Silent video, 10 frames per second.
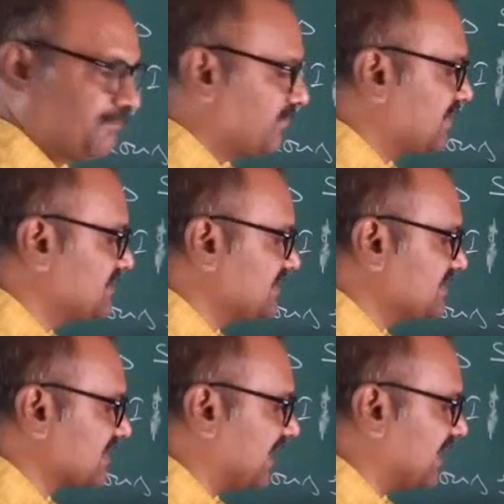
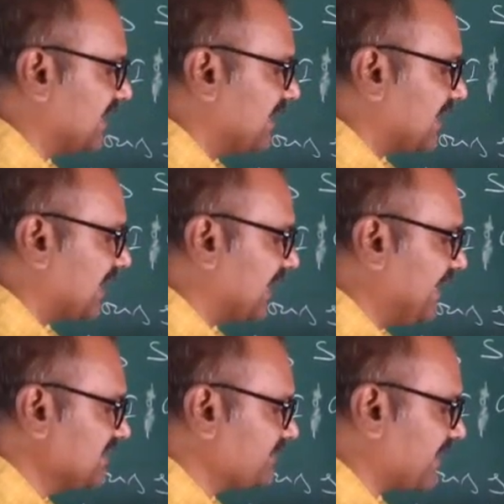photographic plate with a
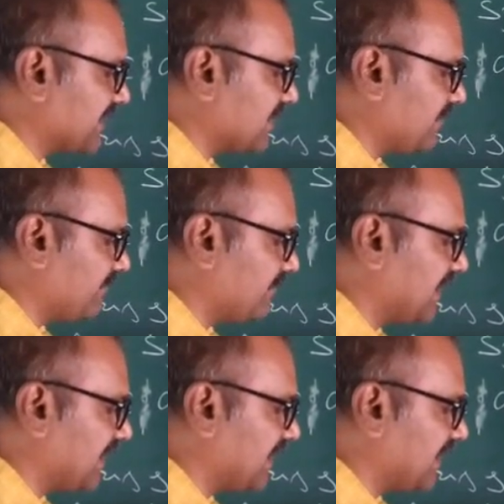lot of gap.